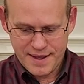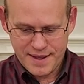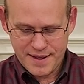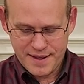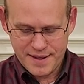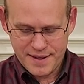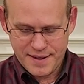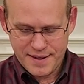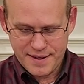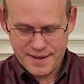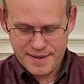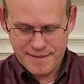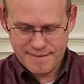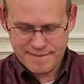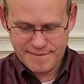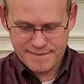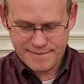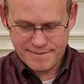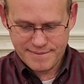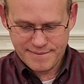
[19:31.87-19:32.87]

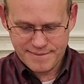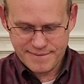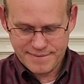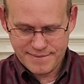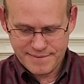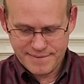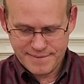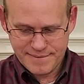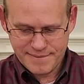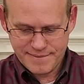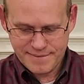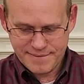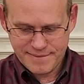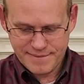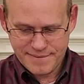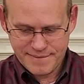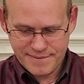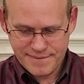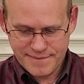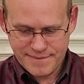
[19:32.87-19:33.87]

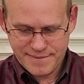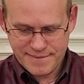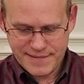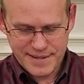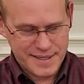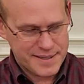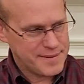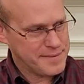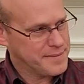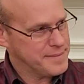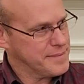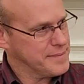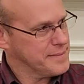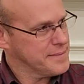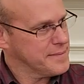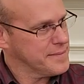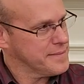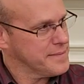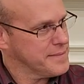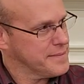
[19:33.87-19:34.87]

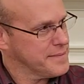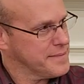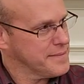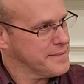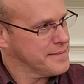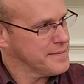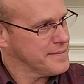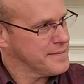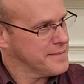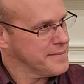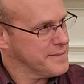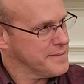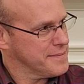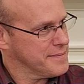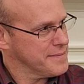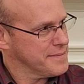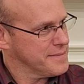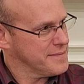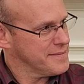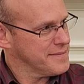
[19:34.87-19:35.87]

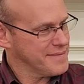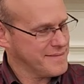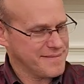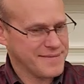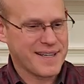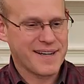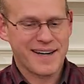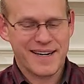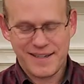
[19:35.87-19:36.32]
No words are spoken by the person on screen.